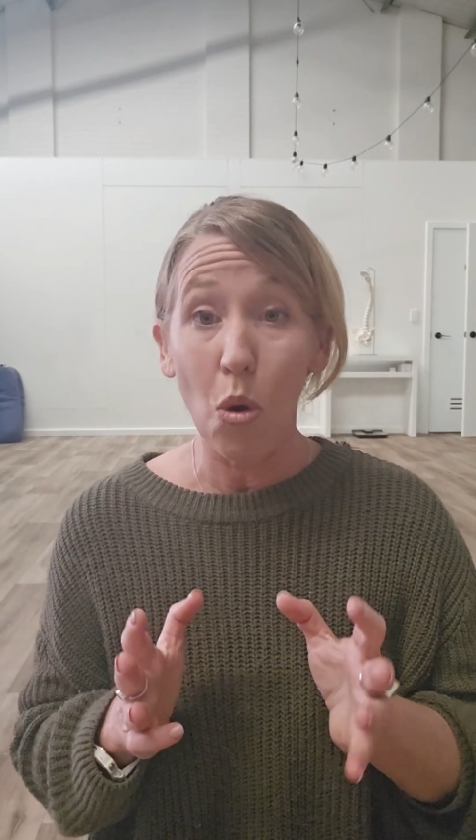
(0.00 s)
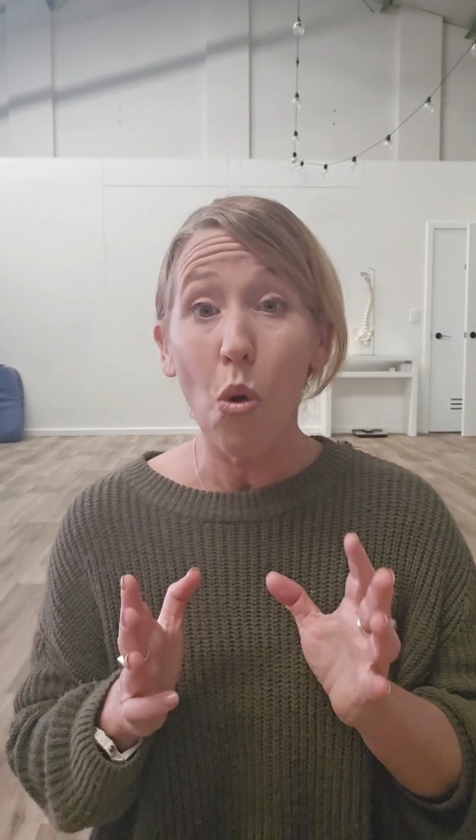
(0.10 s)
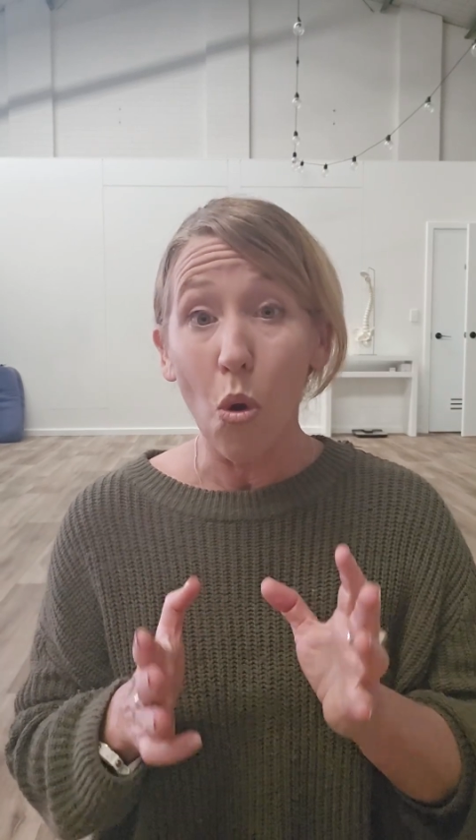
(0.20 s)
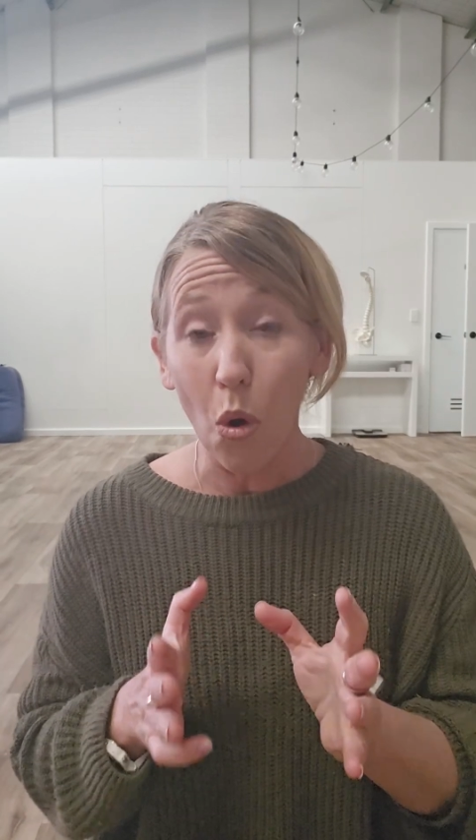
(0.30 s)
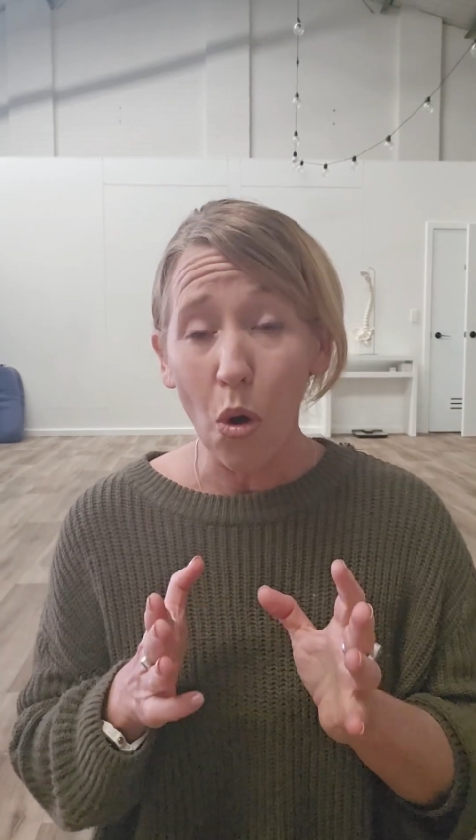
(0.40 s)

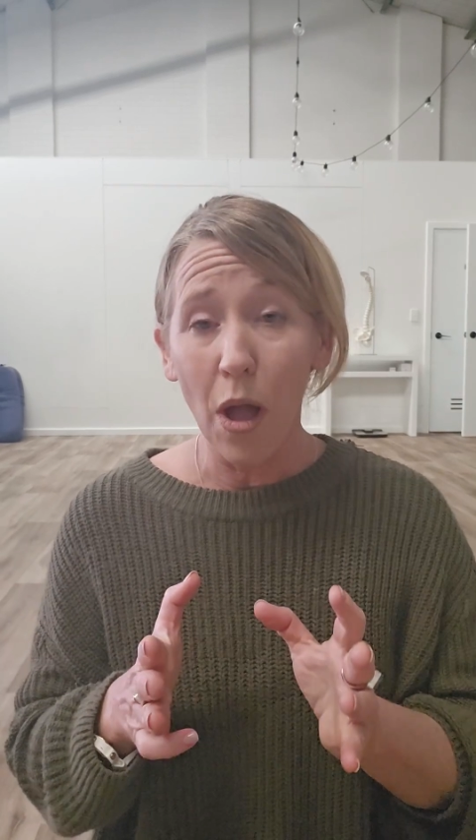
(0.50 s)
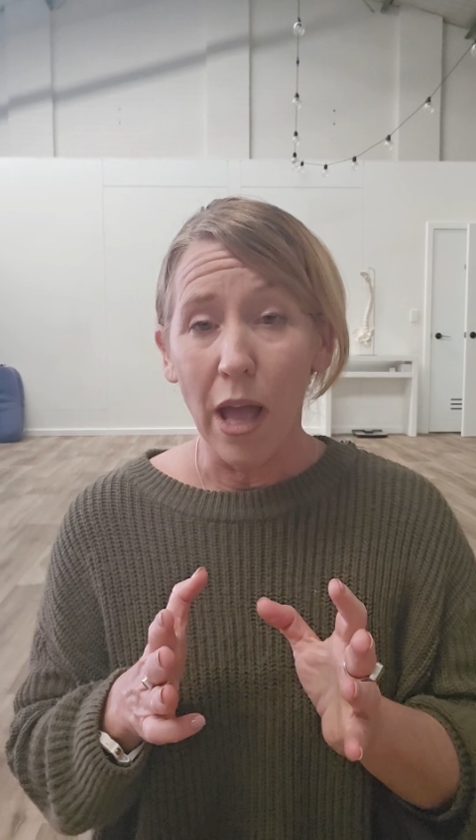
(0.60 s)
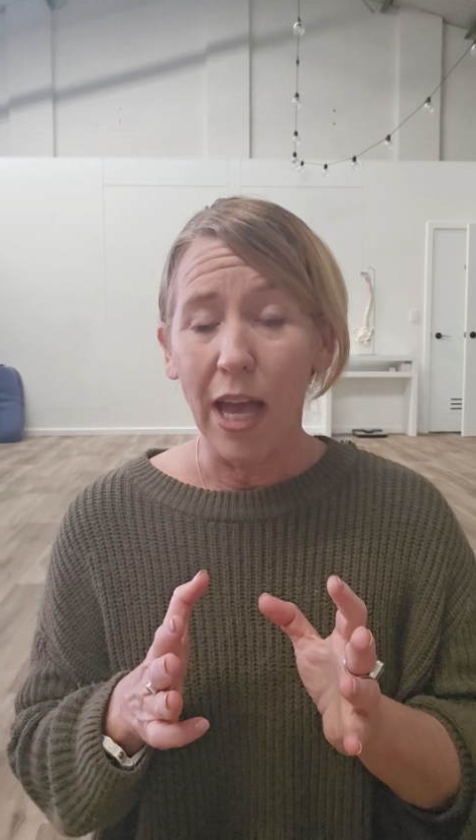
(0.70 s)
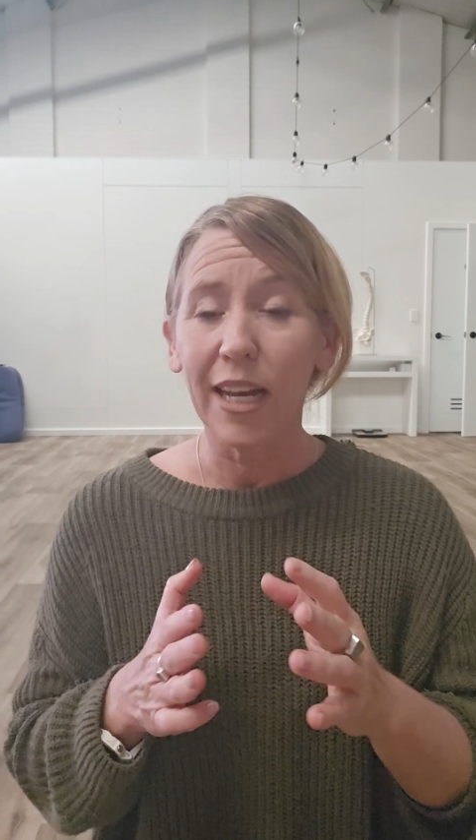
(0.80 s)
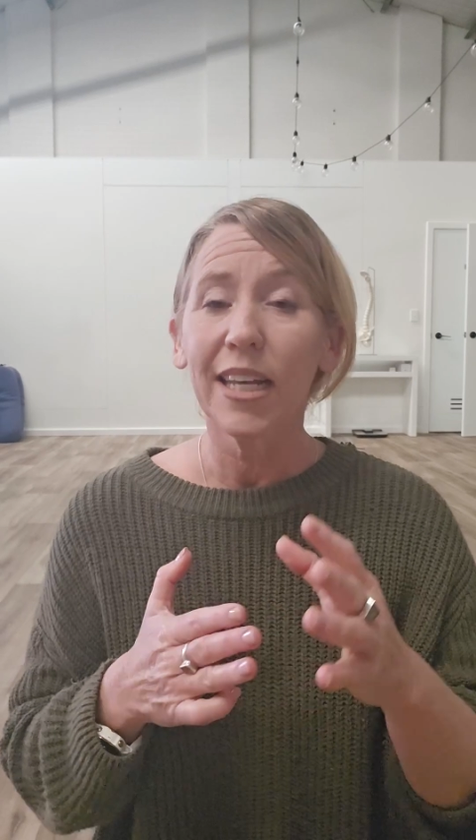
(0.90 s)
or
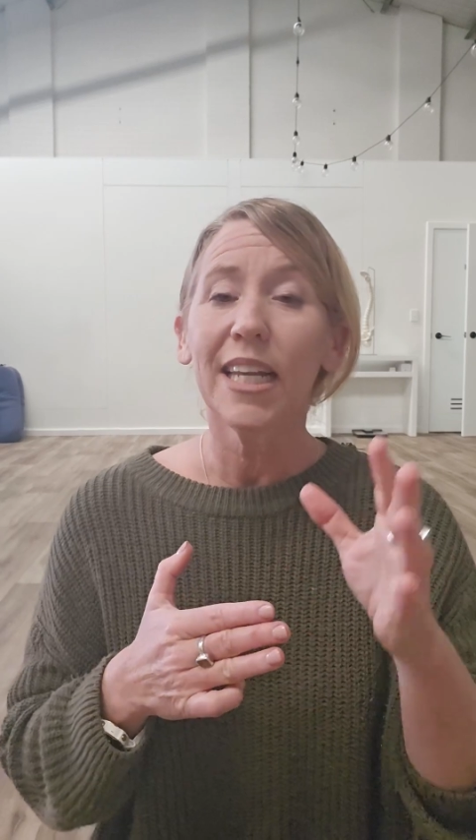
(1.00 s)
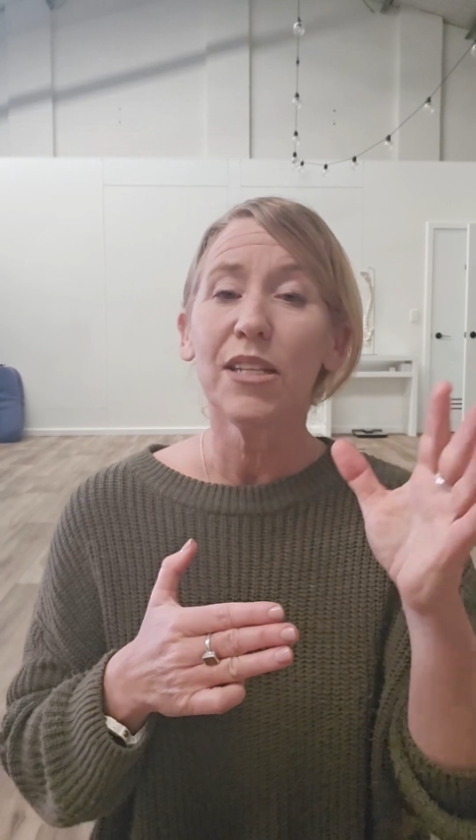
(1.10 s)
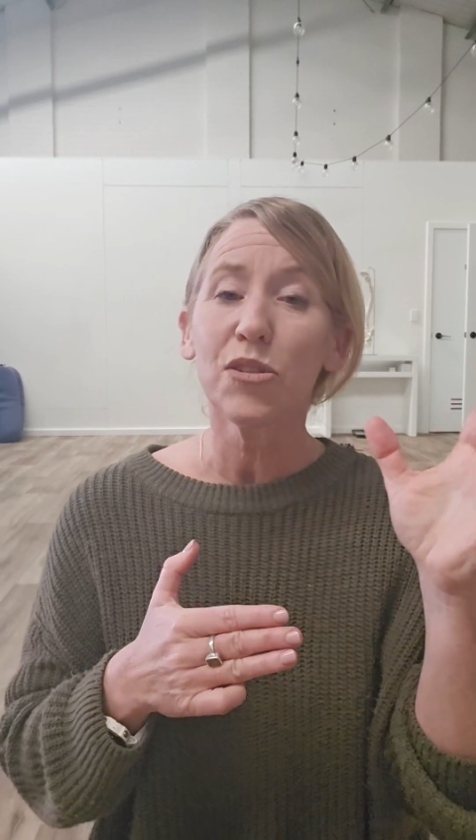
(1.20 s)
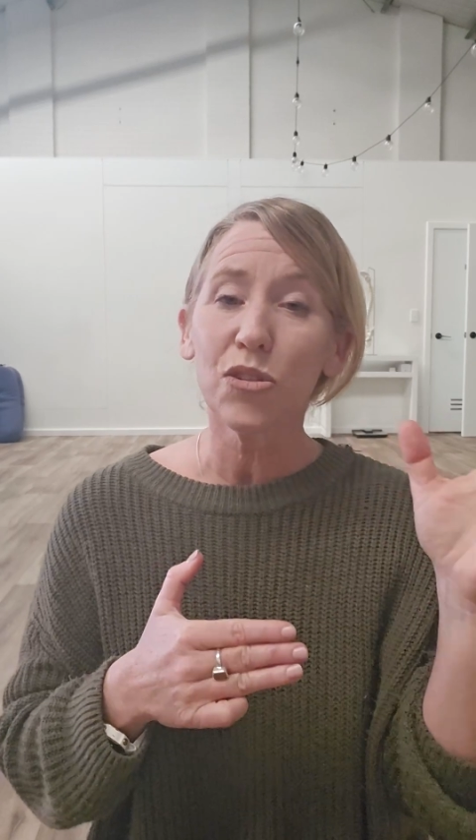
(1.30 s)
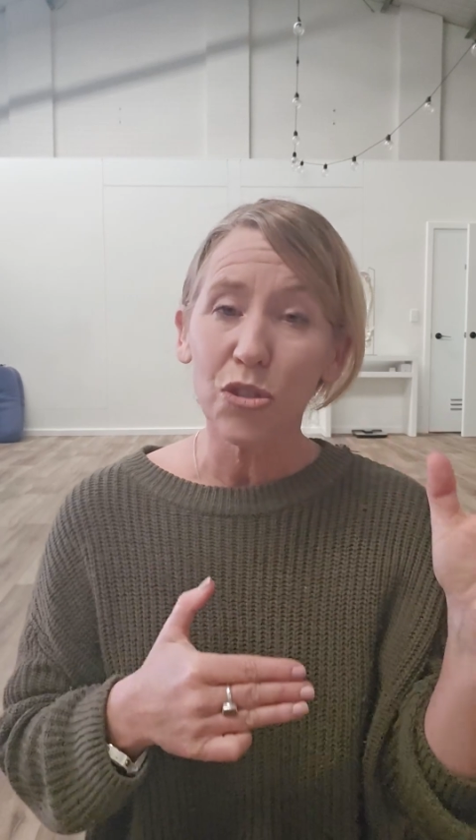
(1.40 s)
at
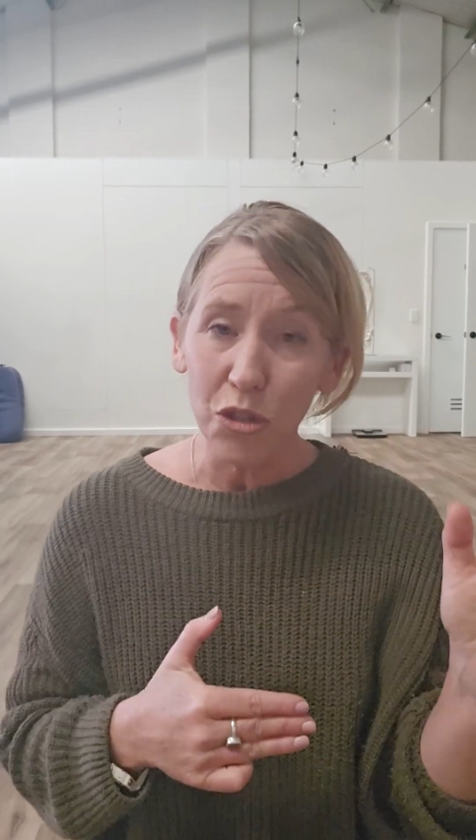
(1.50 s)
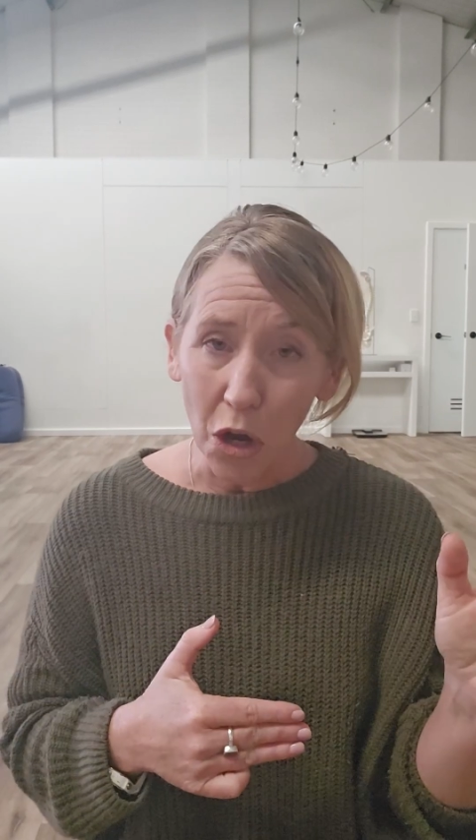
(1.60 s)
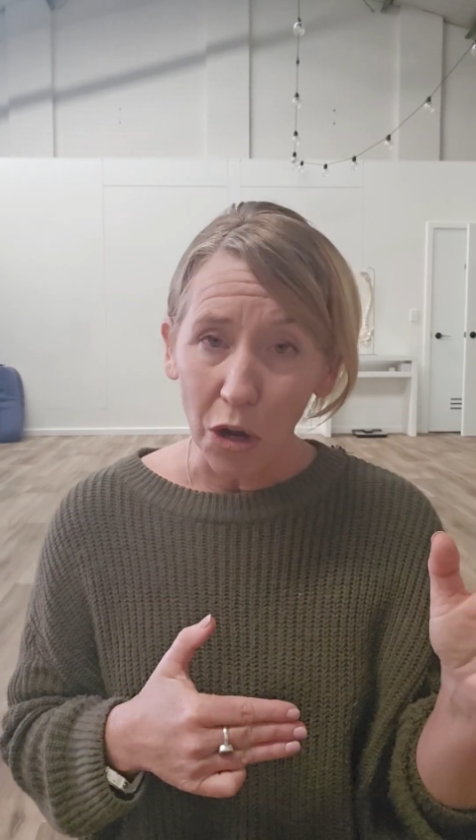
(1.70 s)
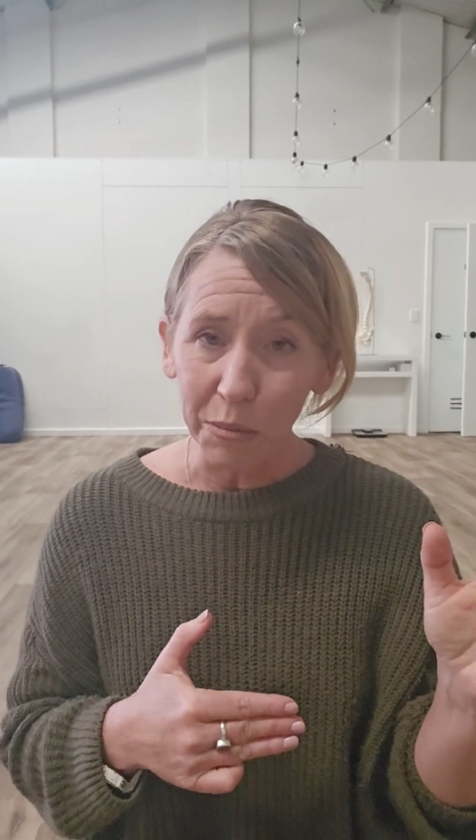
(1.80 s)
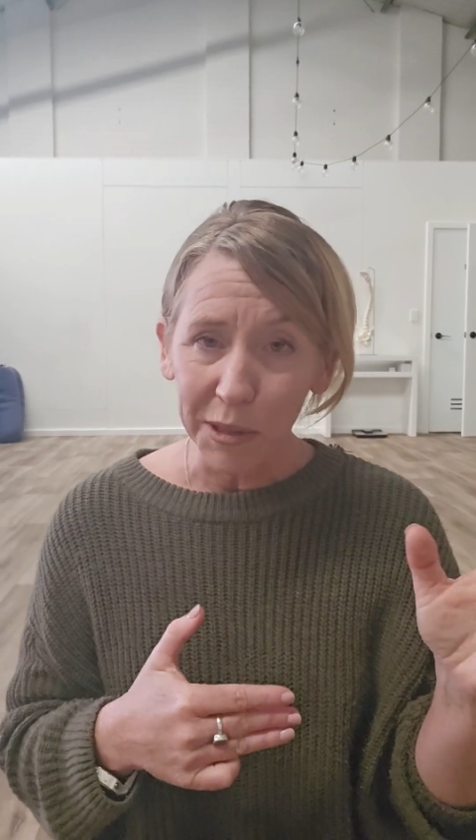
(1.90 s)
least
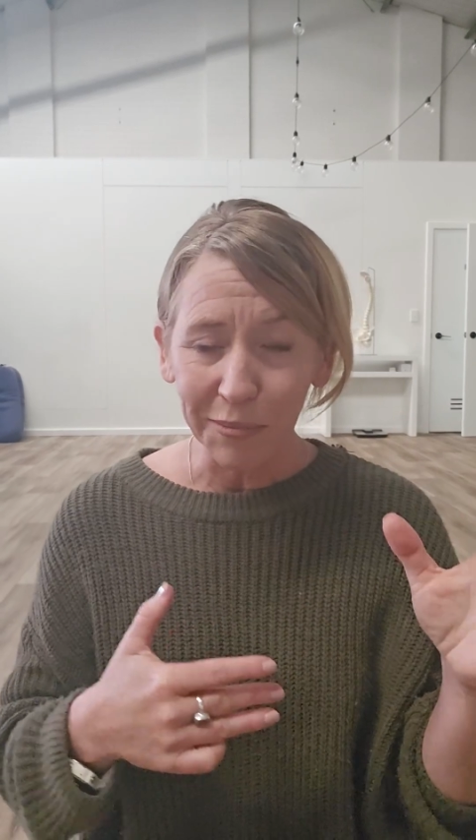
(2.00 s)
stop